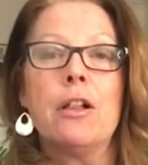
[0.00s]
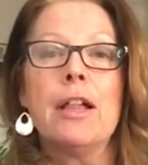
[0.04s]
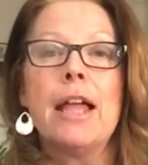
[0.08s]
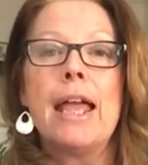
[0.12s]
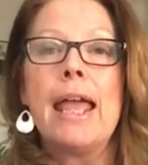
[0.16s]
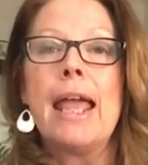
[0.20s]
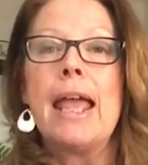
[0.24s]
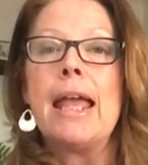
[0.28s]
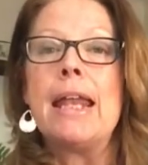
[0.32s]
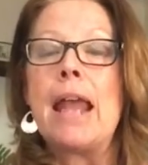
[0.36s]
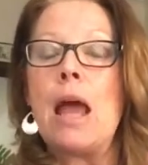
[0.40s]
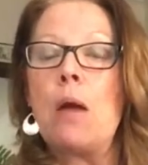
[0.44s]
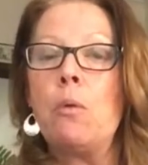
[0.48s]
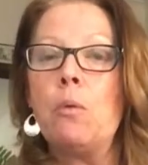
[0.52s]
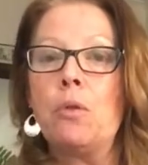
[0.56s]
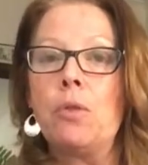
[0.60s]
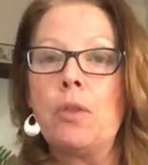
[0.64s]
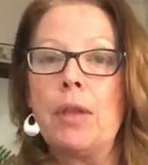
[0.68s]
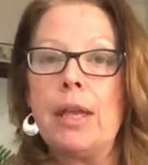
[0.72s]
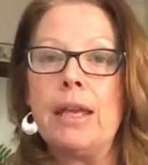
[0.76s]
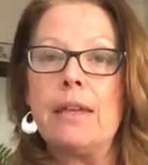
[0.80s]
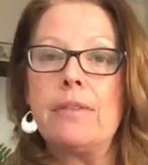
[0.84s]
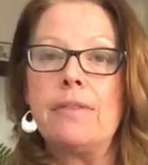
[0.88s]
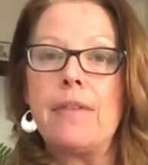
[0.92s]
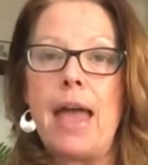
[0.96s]
and I will
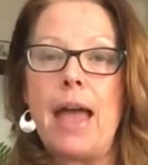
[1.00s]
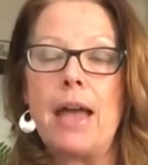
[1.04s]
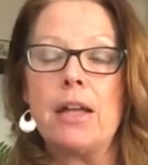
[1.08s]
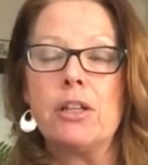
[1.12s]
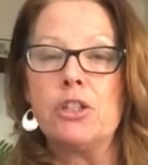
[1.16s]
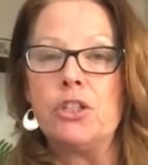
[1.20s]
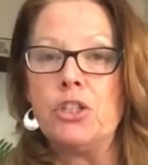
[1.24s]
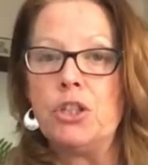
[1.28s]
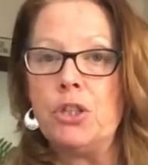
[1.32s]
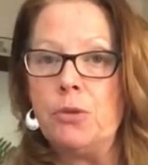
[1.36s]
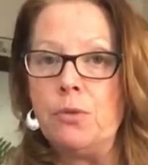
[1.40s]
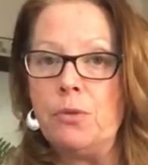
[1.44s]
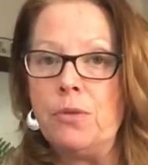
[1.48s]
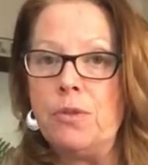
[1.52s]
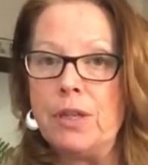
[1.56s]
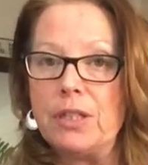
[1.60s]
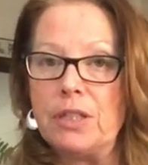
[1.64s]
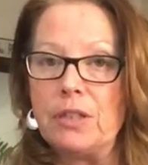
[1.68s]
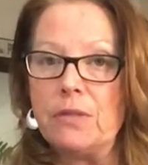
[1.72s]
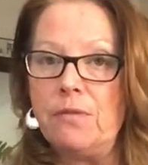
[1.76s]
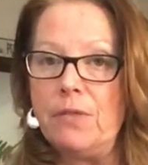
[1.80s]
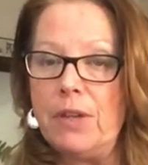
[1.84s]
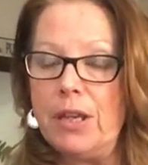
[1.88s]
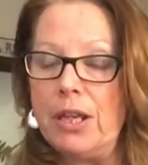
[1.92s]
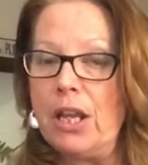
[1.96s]
link that to this
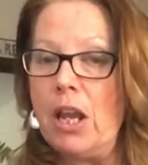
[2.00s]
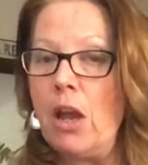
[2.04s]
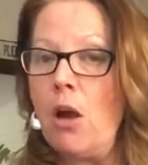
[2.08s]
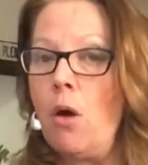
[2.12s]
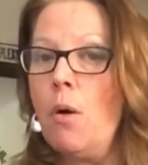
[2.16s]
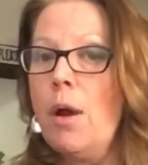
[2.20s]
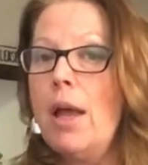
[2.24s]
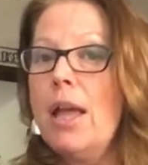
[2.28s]
video.